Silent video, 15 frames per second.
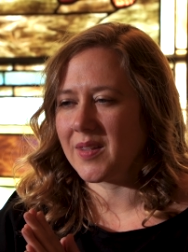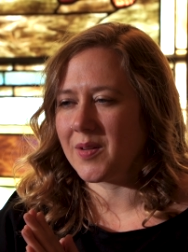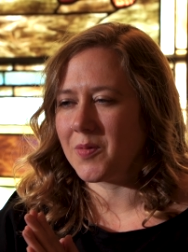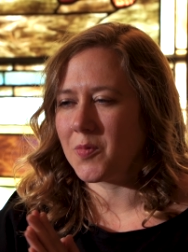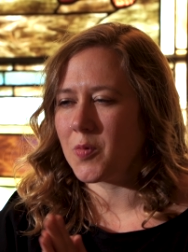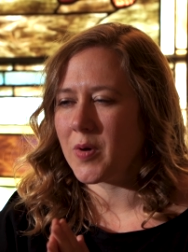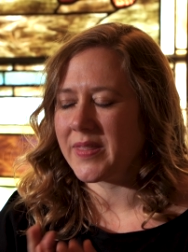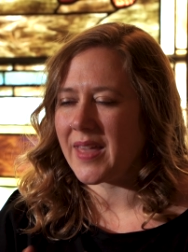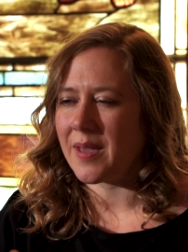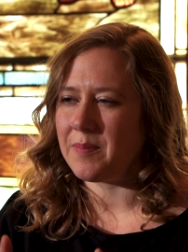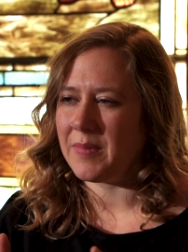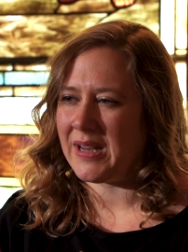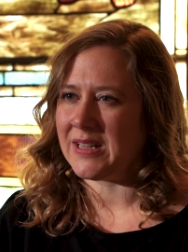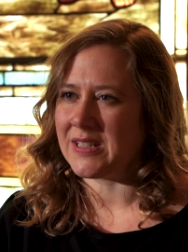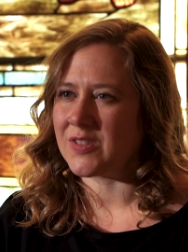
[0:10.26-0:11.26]
what that
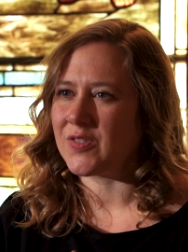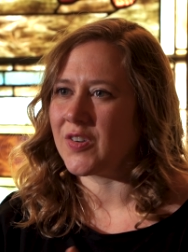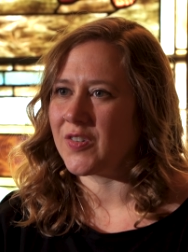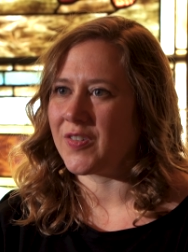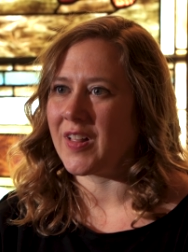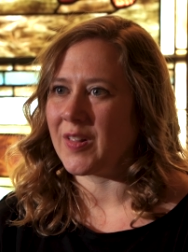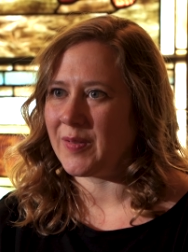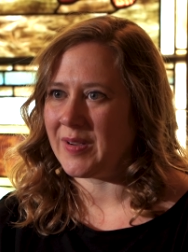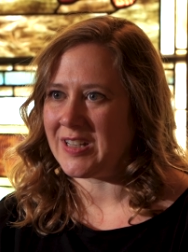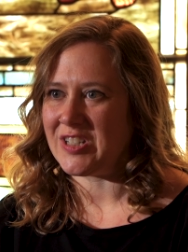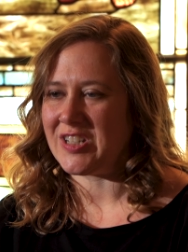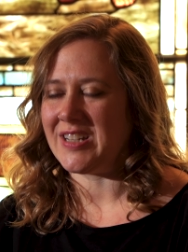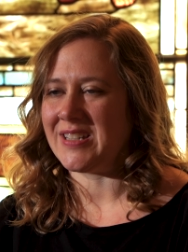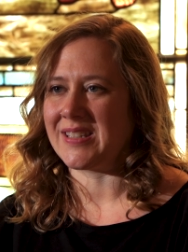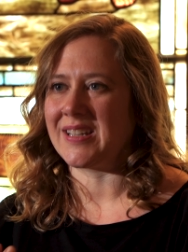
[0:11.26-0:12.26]
means for following
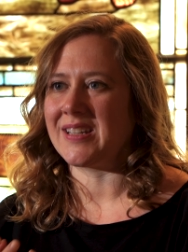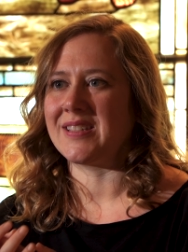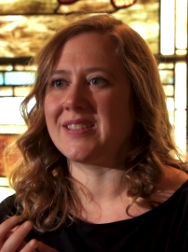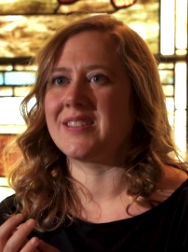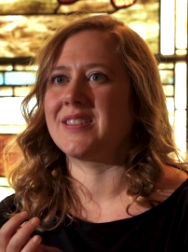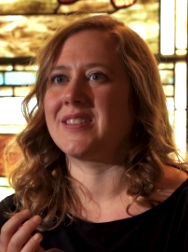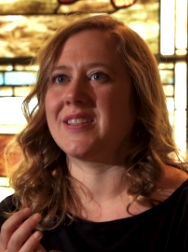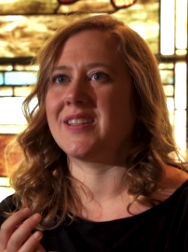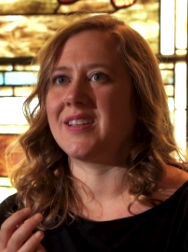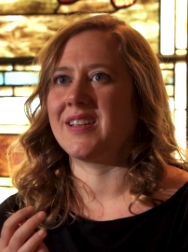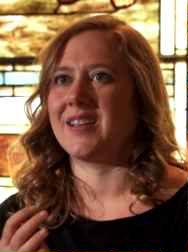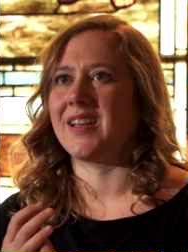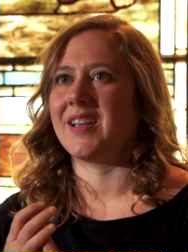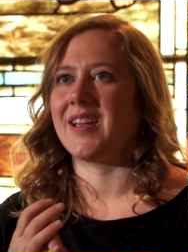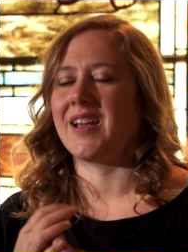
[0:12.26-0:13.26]
Jesus
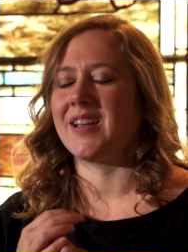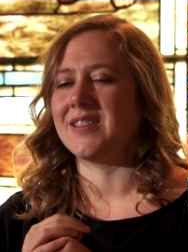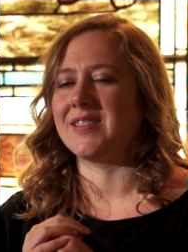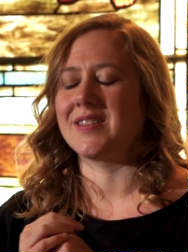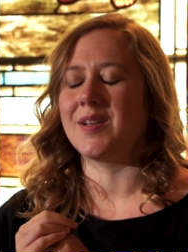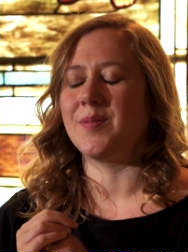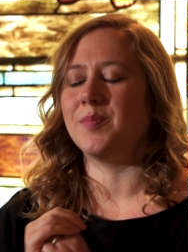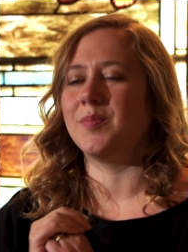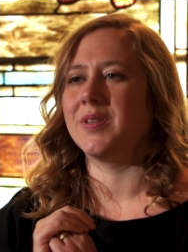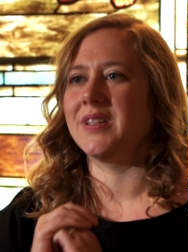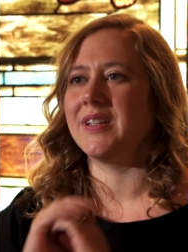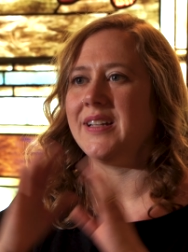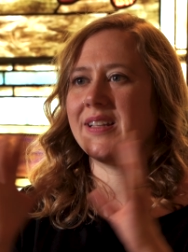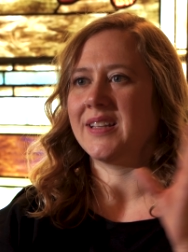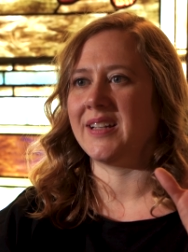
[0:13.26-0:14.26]
has
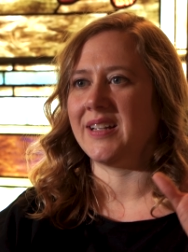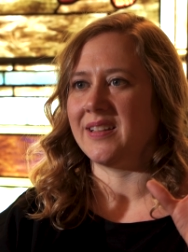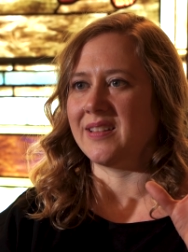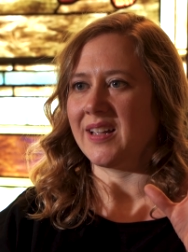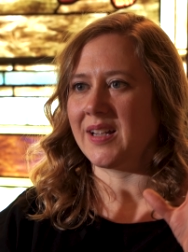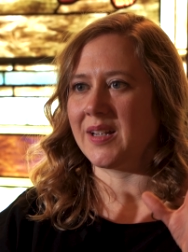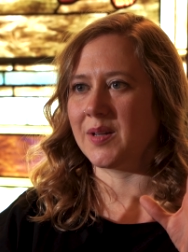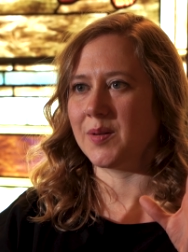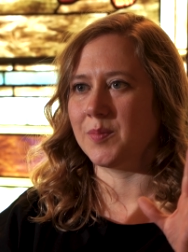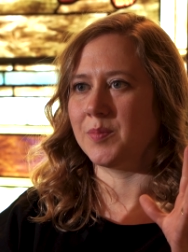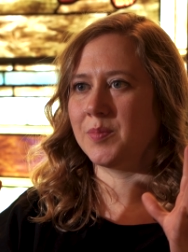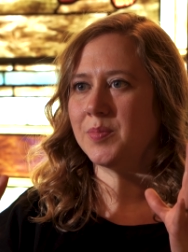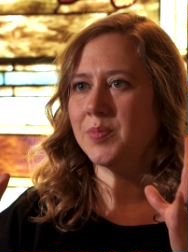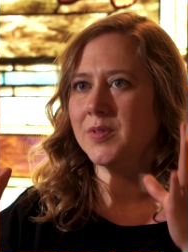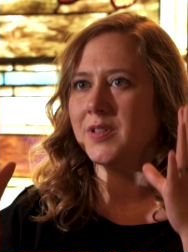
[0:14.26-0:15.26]
completely
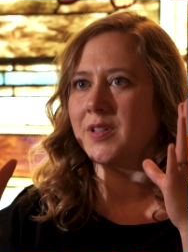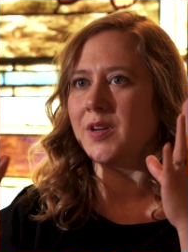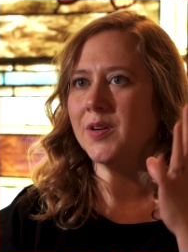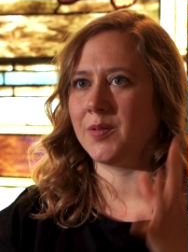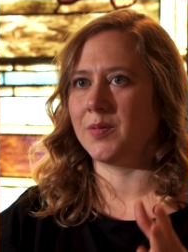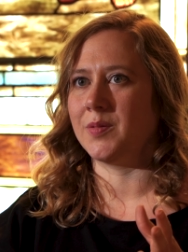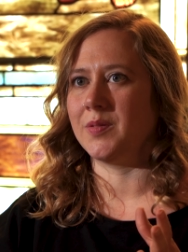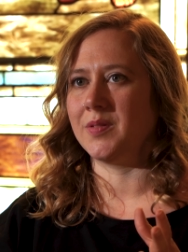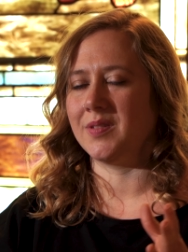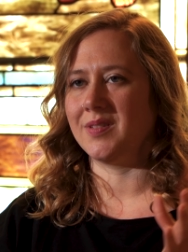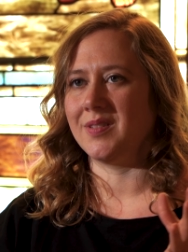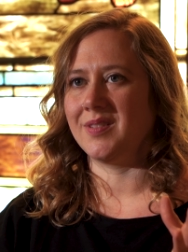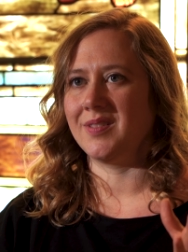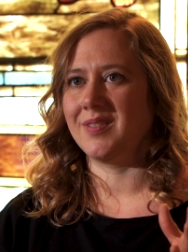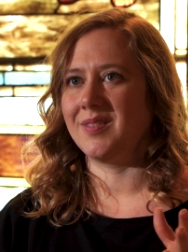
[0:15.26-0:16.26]
blown
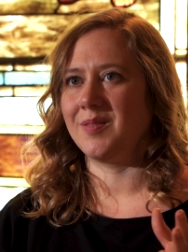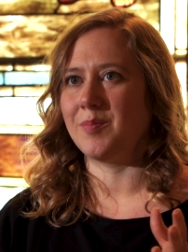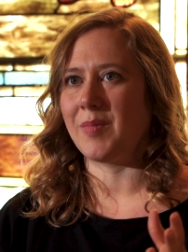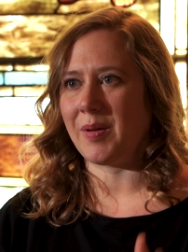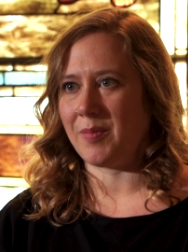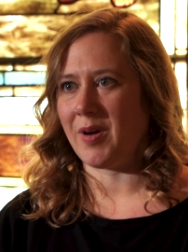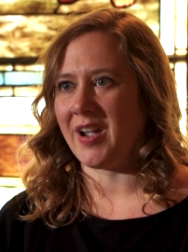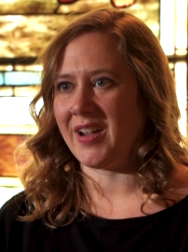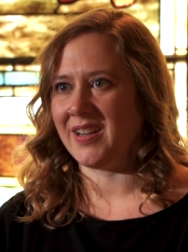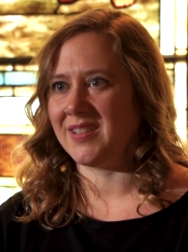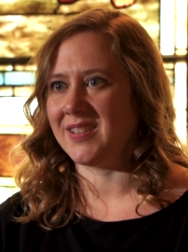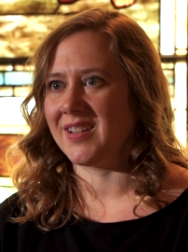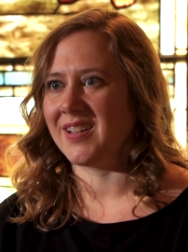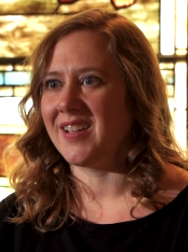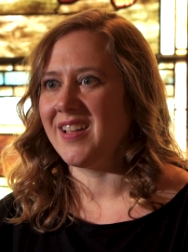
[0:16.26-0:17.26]
my
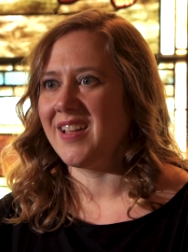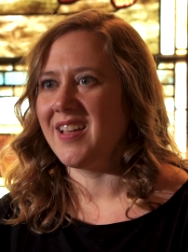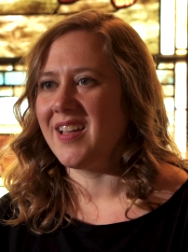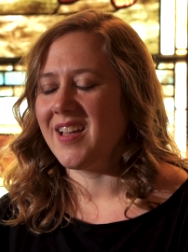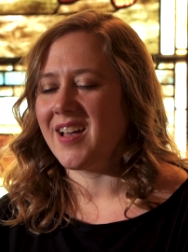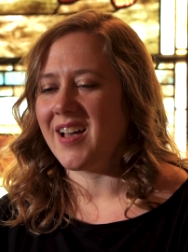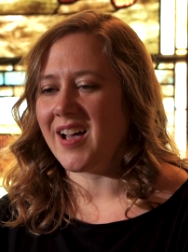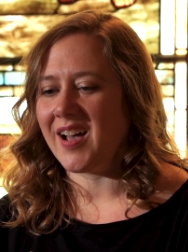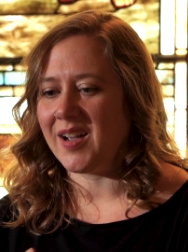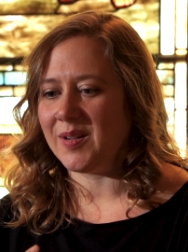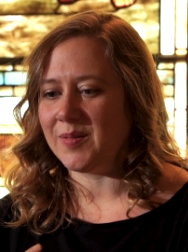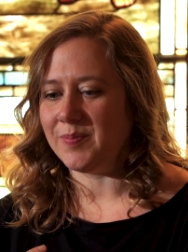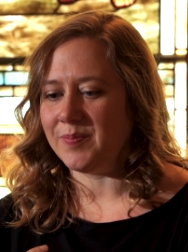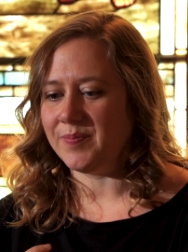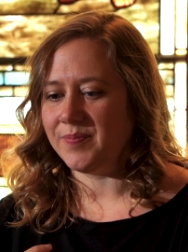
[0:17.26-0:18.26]
mind.
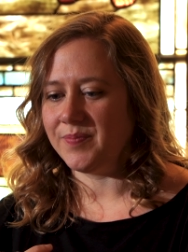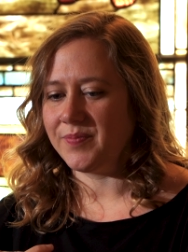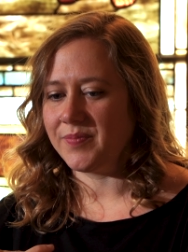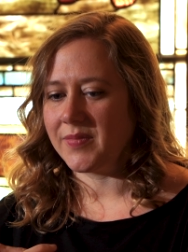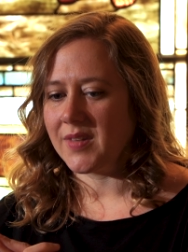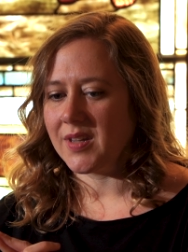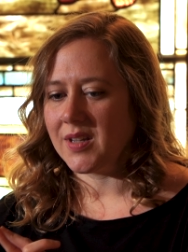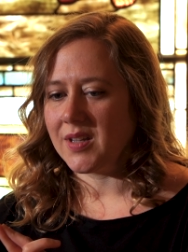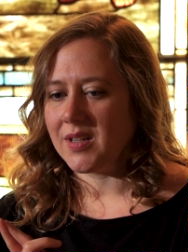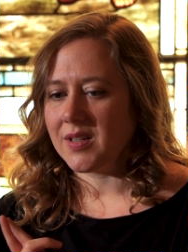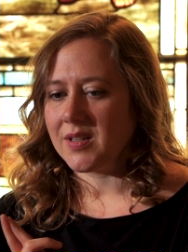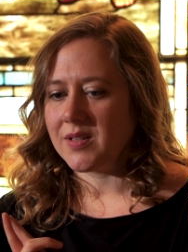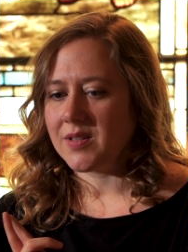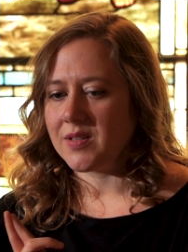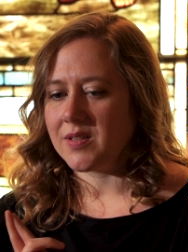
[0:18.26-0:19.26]

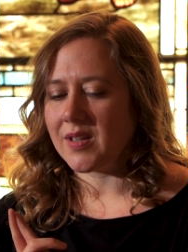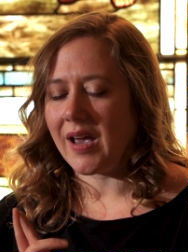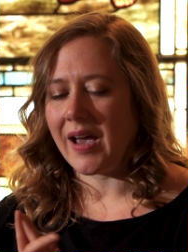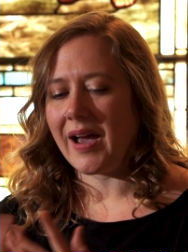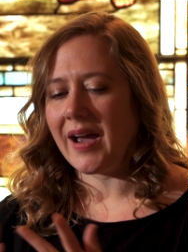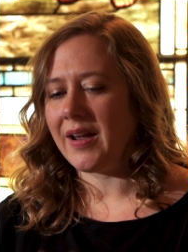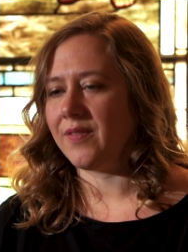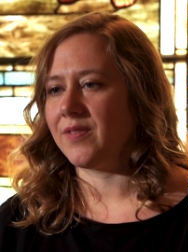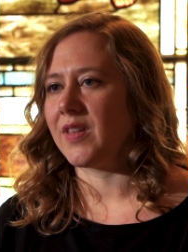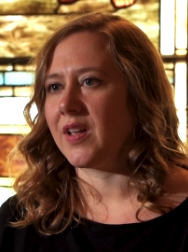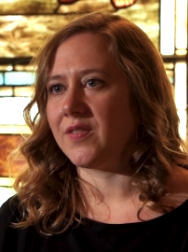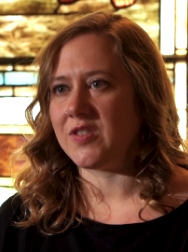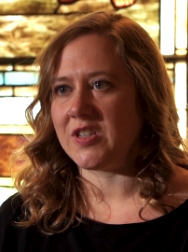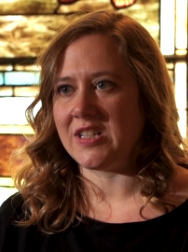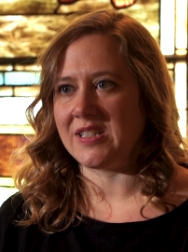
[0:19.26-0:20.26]
I've
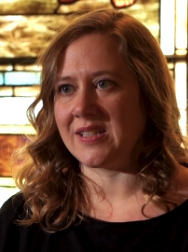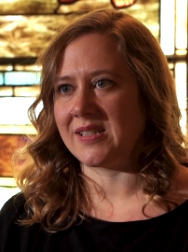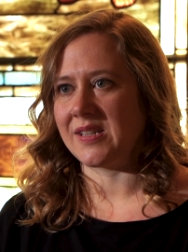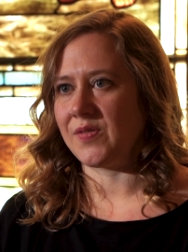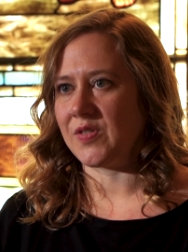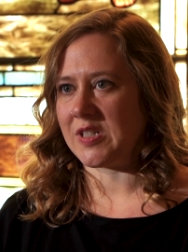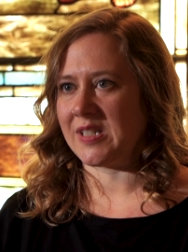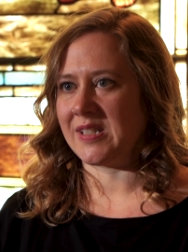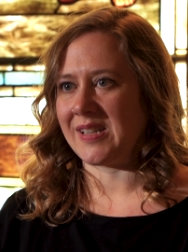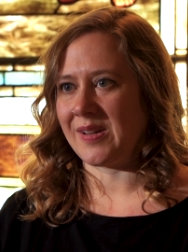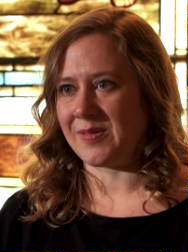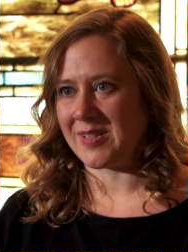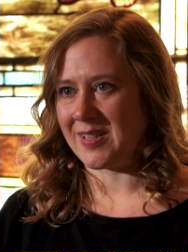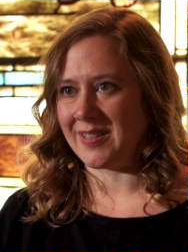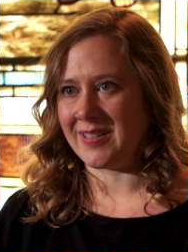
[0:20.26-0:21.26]
loved Jesus ever since I
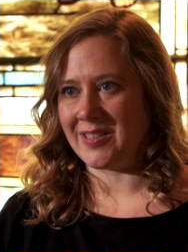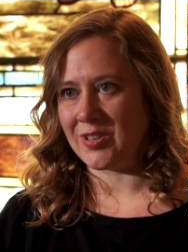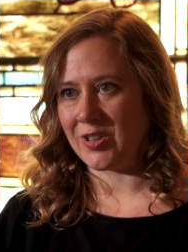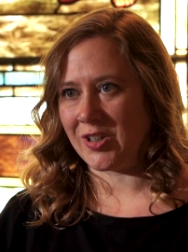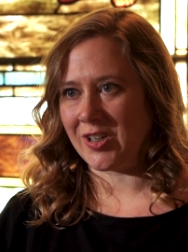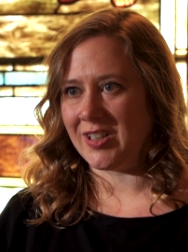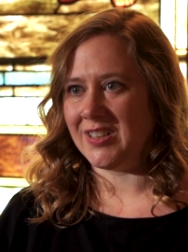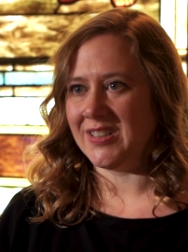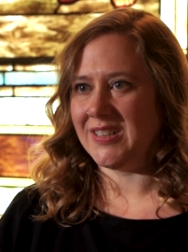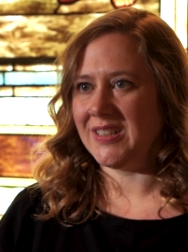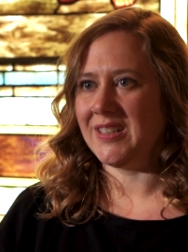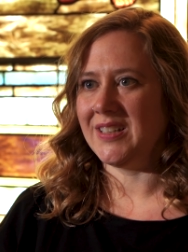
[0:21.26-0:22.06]
was a little girl.